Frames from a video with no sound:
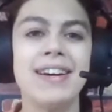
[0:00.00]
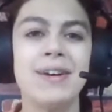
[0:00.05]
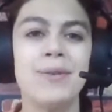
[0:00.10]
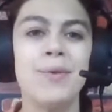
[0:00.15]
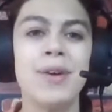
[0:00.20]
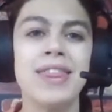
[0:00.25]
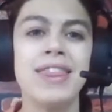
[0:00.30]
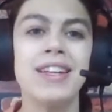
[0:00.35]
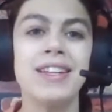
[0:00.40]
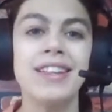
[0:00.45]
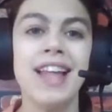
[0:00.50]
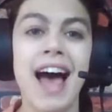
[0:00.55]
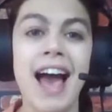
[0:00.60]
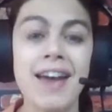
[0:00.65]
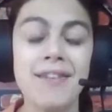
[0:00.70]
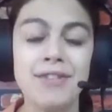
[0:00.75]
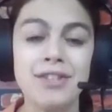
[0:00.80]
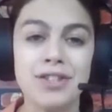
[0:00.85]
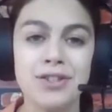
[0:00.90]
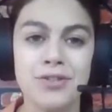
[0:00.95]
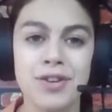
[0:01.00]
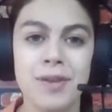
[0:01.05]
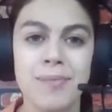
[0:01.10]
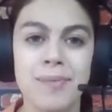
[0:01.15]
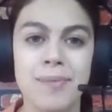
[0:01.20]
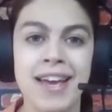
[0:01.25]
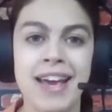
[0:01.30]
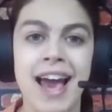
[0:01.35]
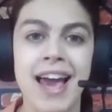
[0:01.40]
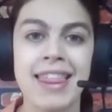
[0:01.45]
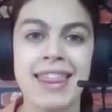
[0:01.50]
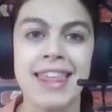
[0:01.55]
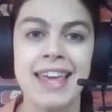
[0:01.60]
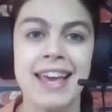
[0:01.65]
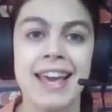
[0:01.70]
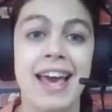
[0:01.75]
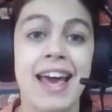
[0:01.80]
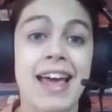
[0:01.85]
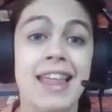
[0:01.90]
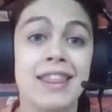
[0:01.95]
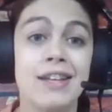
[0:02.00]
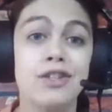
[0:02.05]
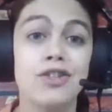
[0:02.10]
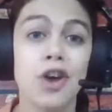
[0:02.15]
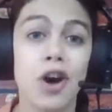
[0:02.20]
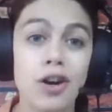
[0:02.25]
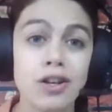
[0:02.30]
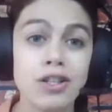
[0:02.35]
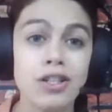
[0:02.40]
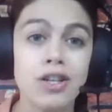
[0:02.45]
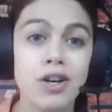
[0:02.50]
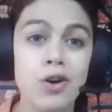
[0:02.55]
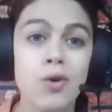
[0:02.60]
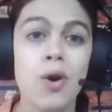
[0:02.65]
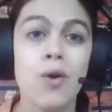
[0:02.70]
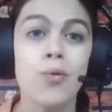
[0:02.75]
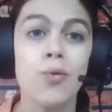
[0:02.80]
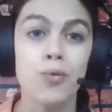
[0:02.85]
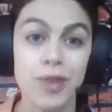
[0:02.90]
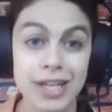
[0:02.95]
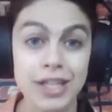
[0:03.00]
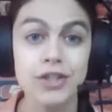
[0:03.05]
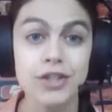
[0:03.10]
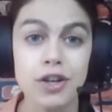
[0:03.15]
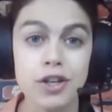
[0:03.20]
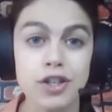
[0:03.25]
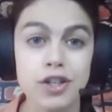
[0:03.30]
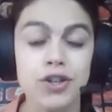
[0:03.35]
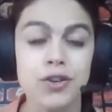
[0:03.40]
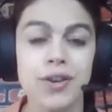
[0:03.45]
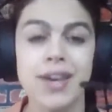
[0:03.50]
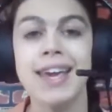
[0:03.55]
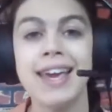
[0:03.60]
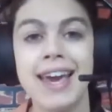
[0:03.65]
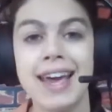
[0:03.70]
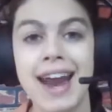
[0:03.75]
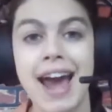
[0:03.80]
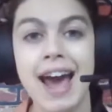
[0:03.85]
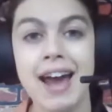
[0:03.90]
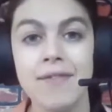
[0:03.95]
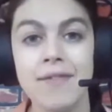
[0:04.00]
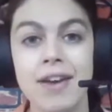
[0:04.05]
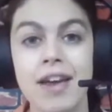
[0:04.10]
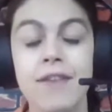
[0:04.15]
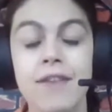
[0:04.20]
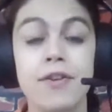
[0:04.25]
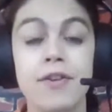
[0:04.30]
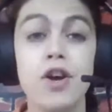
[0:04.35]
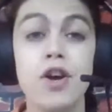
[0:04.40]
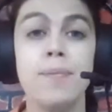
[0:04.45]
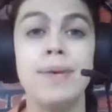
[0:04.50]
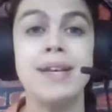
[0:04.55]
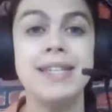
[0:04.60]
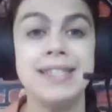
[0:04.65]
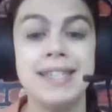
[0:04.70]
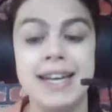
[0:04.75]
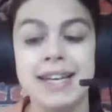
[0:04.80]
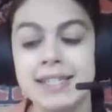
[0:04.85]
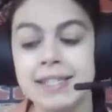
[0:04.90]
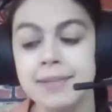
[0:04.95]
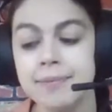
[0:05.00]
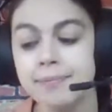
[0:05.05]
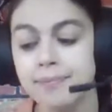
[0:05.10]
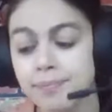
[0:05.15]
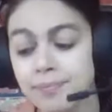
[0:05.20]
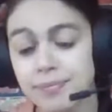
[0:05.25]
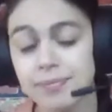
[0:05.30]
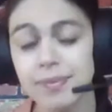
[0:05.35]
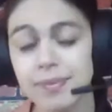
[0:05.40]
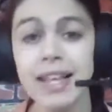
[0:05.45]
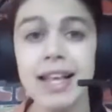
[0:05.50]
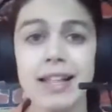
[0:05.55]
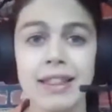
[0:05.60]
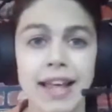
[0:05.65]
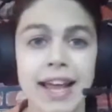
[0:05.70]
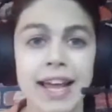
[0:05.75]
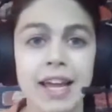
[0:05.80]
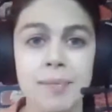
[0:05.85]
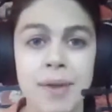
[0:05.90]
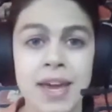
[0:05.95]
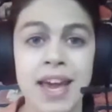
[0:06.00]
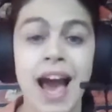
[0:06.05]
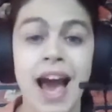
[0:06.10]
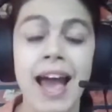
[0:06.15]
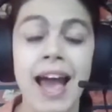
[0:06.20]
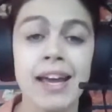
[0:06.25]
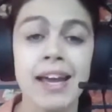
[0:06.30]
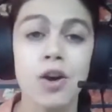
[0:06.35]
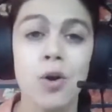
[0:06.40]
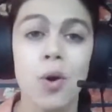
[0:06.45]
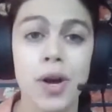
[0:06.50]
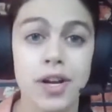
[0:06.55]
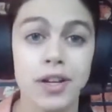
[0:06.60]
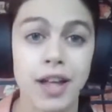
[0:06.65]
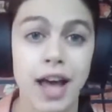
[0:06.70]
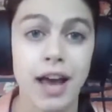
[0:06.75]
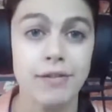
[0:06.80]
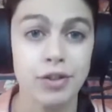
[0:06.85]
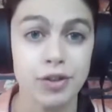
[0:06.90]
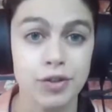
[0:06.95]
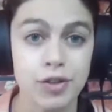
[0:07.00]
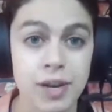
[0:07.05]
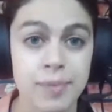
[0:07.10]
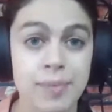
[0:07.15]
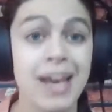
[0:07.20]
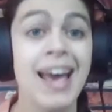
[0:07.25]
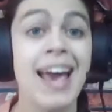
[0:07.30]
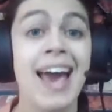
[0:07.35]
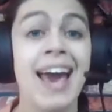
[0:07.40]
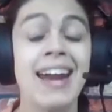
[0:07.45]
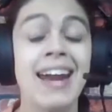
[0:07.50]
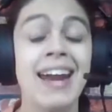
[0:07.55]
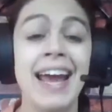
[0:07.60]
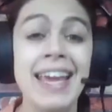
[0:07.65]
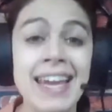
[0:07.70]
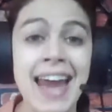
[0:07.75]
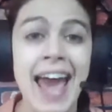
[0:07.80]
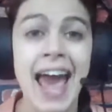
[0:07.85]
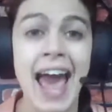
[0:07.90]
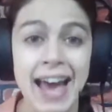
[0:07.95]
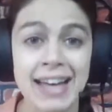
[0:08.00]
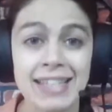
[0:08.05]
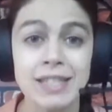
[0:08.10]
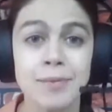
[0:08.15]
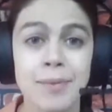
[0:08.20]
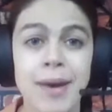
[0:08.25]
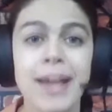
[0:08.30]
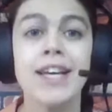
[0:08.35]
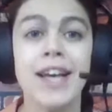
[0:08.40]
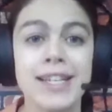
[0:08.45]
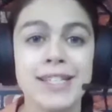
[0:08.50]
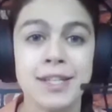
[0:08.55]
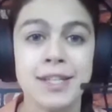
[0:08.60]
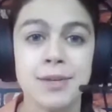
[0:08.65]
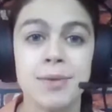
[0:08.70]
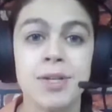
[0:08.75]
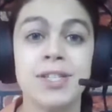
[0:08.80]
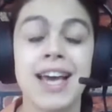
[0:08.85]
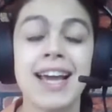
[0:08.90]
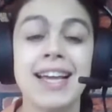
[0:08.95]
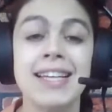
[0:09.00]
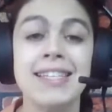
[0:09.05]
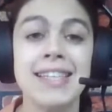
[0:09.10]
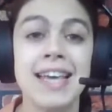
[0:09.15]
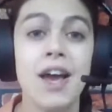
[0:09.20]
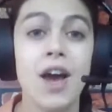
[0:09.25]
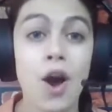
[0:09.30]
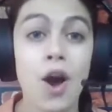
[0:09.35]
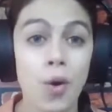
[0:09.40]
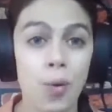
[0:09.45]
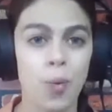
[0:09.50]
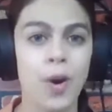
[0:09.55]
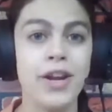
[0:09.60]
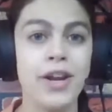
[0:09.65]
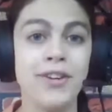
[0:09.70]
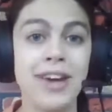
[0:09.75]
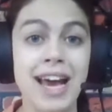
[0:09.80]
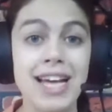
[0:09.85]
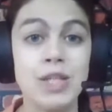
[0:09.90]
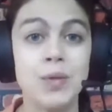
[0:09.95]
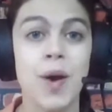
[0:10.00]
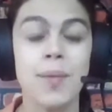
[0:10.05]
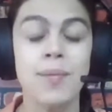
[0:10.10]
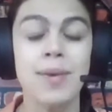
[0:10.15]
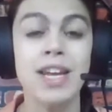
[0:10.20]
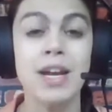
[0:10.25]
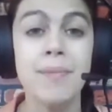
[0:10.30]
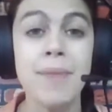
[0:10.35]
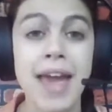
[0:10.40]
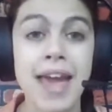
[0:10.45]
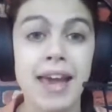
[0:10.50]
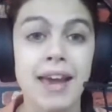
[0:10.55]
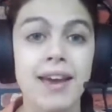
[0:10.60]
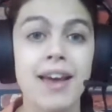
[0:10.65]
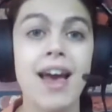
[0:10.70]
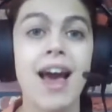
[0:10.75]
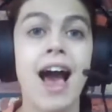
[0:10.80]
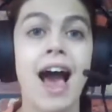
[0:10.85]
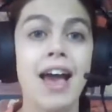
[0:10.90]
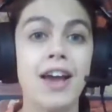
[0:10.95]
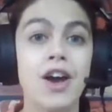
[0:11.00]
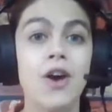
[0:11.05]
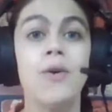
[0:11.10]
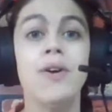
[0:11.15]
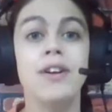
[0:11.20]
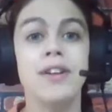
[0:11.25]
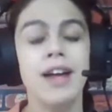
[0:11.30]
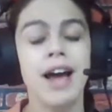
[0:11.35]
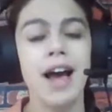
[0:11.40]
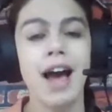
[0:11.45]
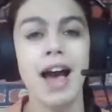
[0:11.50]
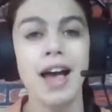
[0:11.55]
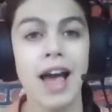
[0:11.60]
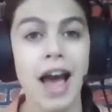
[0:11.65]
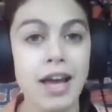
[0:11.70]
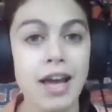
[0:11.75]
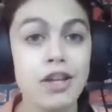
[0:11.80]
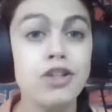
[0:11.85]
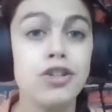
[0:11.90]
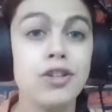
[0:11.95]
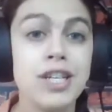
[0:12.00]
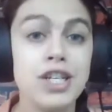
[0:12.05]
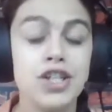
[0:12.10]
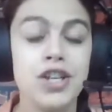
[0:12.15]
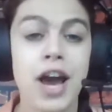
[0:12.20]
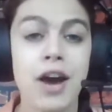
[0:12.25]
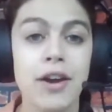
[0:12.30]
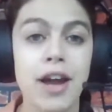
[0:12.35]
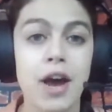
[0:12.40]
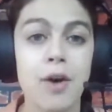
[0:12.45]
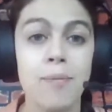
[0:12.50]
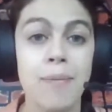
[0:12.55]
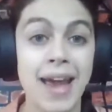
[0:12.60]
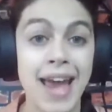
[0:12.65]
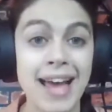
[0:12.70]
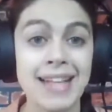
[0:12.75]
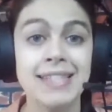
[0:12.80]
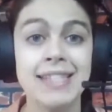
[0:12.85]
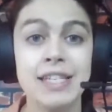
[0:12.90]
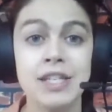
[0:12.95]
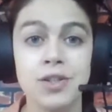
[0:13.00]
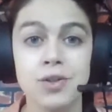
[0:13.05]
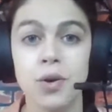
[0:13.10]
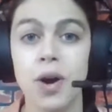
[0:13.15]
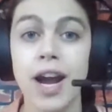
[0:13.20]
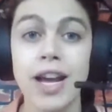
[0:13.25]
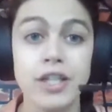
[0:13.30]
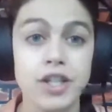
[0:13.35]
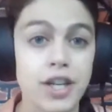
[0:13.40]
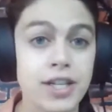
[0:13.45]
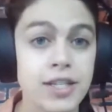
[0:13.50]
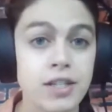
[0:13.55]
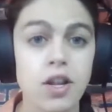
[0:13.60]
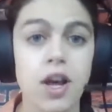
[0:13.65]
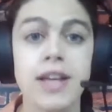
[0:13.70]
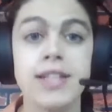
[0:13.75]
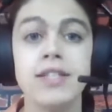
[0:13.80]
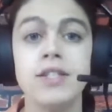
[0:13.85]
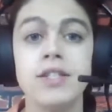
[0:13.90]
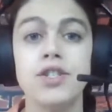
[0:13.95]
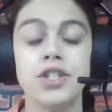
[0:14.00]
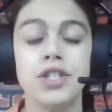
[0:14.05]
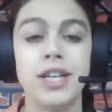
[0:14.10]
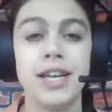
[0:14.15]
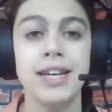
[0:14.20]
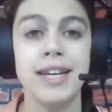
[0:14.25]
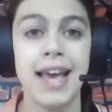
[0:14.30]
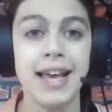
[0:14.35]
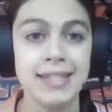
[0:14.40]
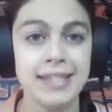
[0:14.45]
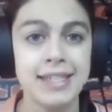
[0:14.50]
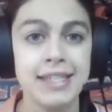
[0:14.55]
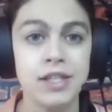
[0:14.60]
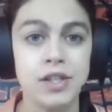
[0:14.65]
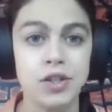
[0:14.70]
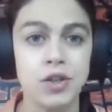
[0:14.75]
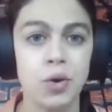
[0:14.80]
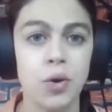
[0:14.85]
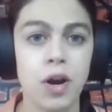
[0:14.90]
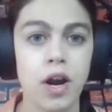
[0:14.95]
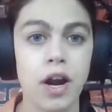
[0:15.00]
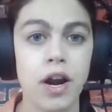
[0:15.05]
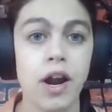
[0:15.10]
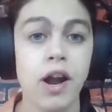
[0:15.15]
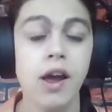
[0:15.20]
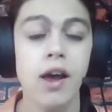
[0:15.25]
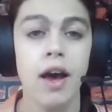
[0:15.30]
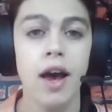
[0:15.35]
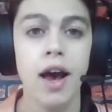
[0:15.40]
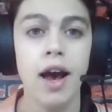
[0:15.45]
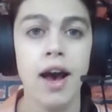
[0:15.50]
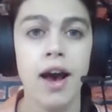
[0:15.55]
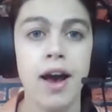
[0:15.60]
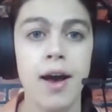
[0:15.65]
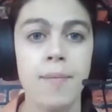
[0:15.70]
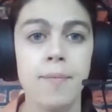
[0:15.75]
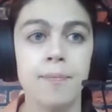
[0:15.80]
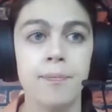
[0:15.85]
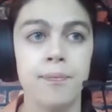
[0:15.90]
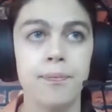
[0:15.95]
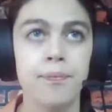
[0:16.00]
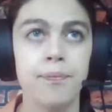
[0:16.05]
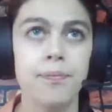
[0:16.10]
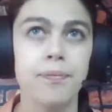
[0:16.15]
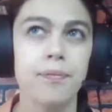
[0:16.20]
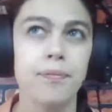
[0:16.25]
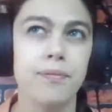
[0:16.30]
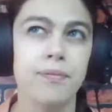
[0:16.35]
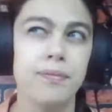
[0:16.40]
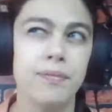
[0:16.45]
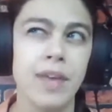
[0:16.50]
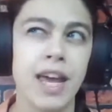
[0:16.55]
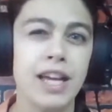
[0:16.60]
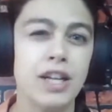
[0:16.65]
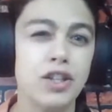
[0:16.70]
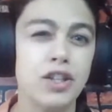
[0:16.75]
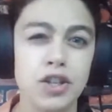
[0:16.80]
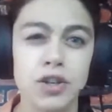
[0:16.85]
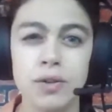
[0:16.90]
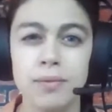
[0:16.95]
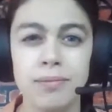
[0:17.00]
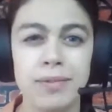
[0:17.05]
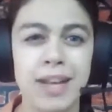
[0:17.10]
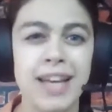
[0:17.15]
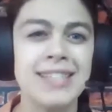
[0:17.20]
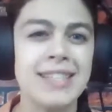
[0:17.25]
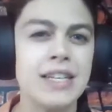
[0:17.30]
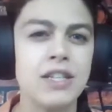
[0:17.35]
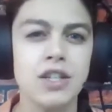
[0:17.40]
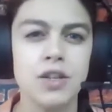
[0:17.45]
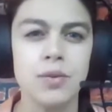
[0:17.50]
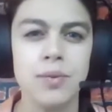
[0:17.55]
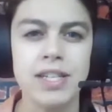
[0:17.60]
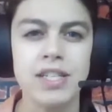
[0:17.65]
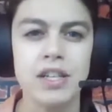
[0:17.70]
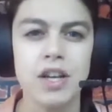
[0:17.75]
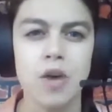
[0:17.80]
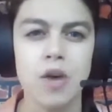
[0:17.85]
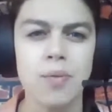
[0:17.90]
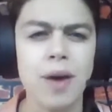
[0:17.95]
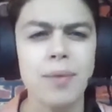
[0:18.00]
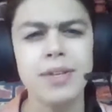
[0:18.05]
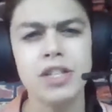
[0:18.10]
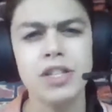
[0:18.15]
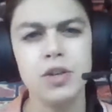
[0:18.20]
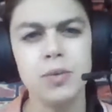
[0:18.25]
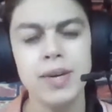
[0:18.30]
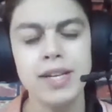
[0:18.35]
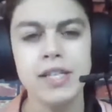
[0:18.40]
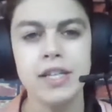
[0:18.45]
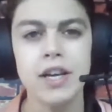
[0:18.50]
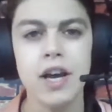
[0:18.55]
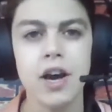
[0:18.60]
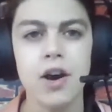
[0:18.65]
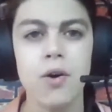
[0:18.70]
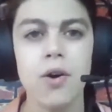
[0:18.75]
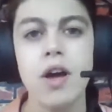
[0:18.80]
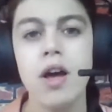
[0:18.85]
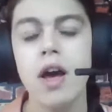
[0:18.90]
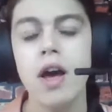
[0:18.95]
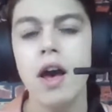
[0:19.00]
With the live streaming, I think there's also research you can get out of it. If you're a business like me, I can go on a live stream and I can ask my customers, I can say, what do you guys want me to make? I usually shout out my Etsy store. I just launched an Etsy store less than 2 weeks ago, probably 2 weeks ago.